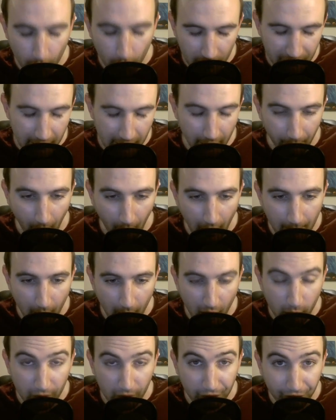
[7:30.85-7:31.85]
in their right
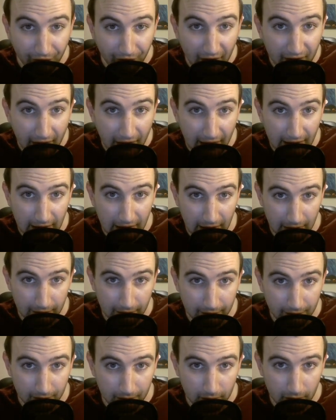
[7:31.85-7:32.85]
mind would send their
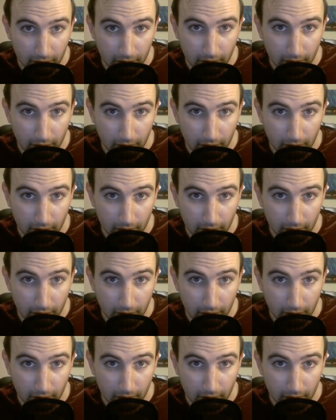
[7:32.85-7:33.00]
kids